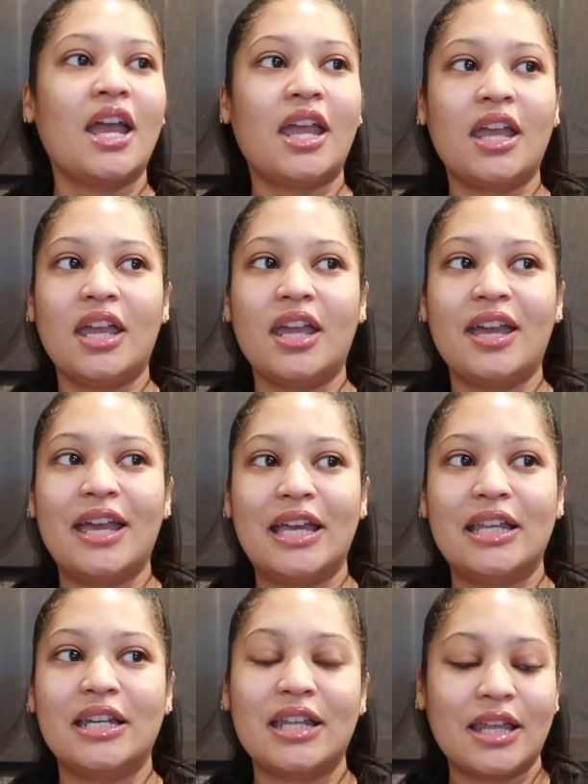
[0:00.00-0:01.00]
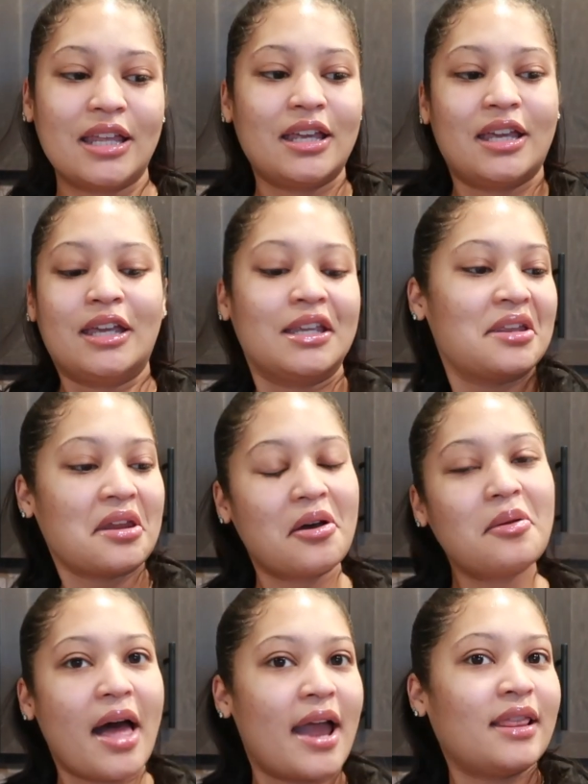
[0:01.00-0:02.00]
And you know,
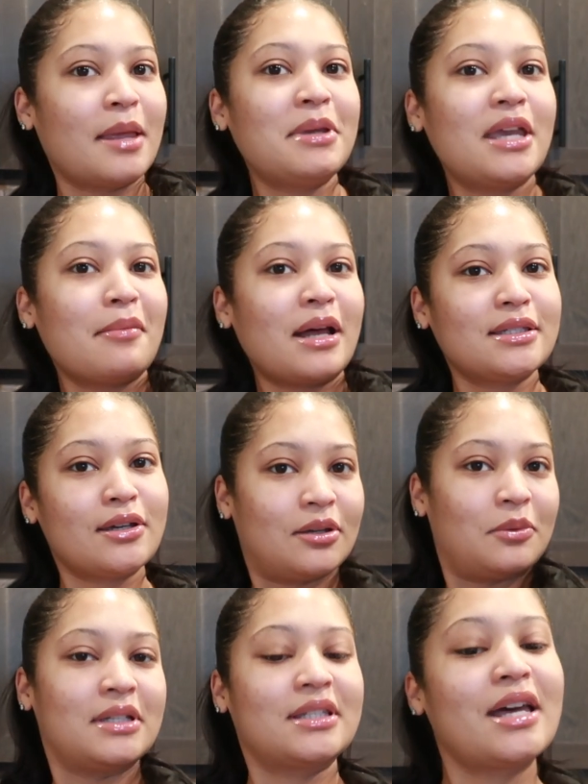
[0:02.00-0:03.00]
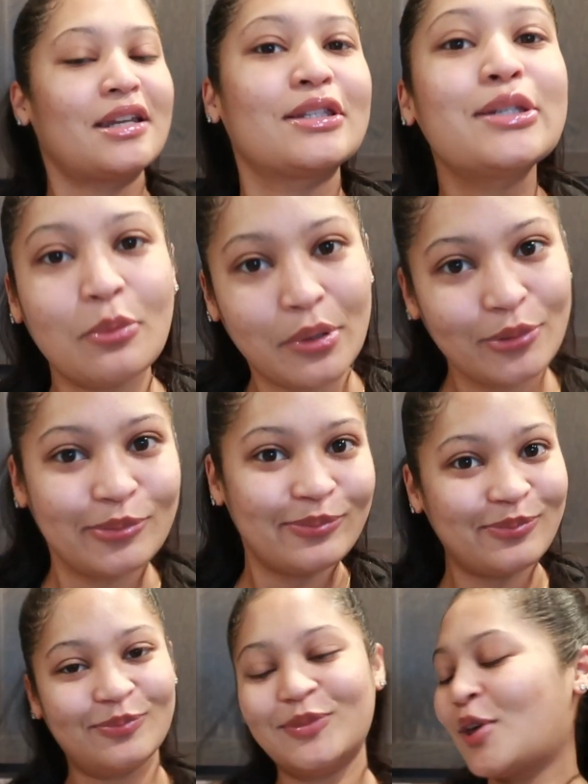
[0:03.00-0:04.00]
like let me get my turkey wings cut in two, boo.
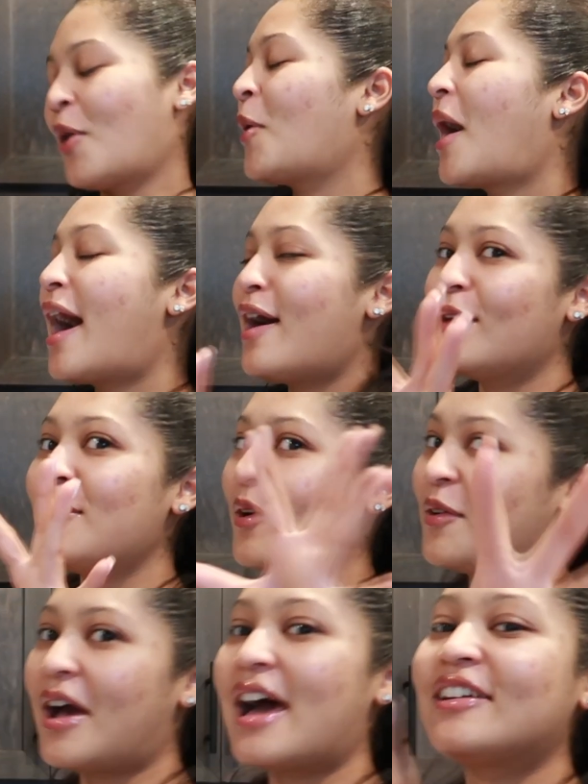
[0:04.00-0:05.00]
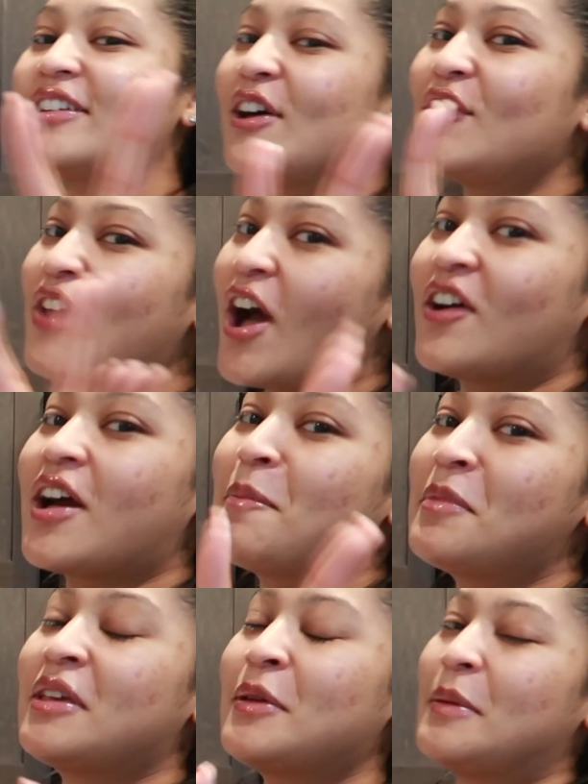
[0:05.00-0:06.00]
So I don't know. I don't know if y'all
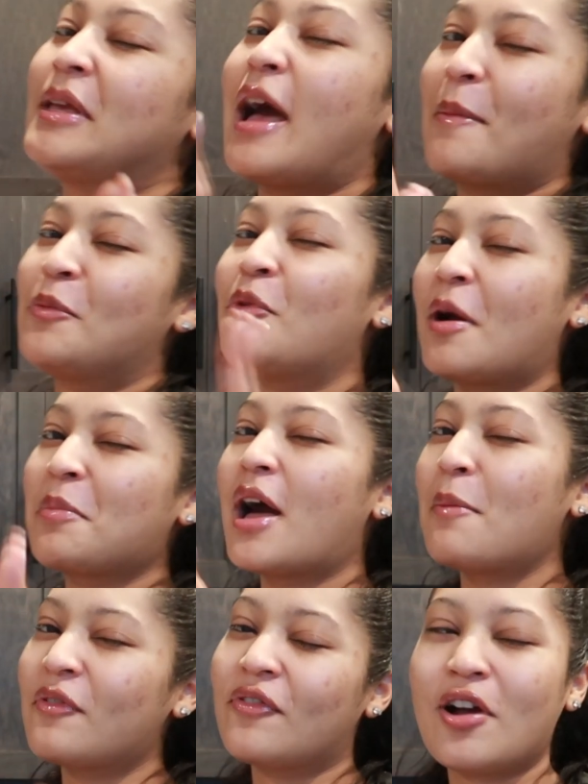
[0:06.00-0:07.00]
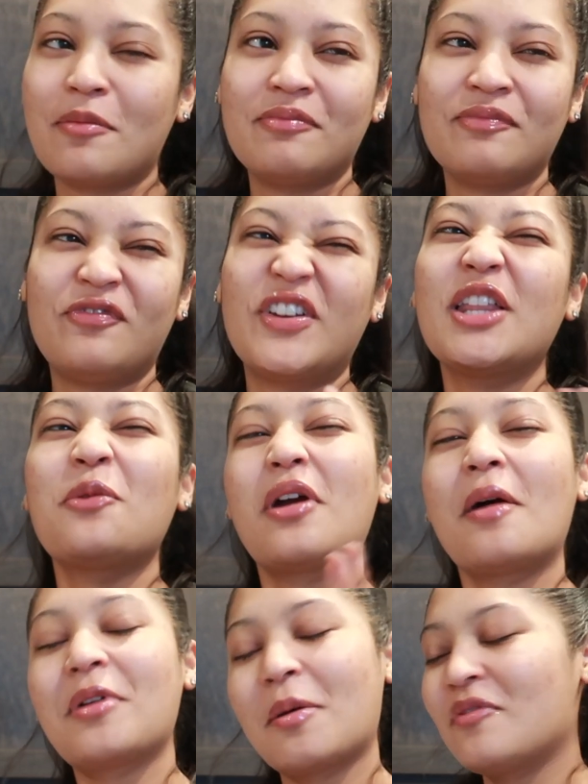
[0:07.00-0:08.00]
coming coming where I'm coming from, feeling
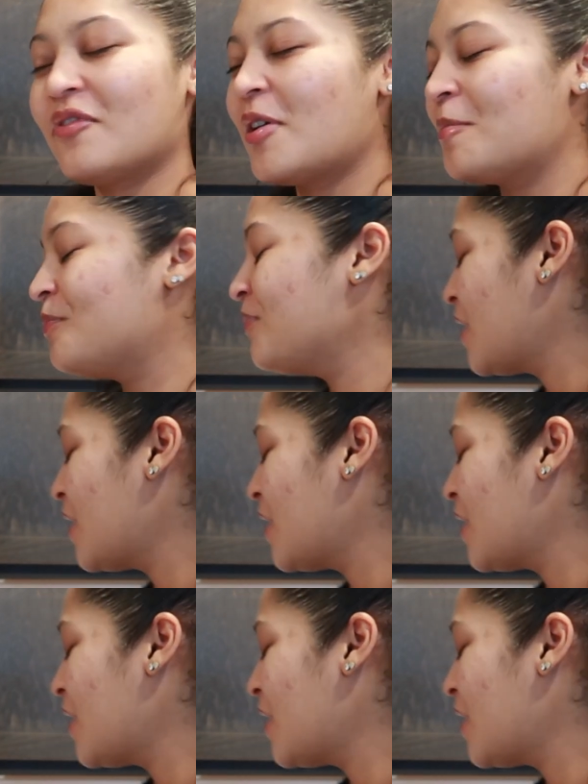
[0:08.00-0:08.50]
where I'm coming from.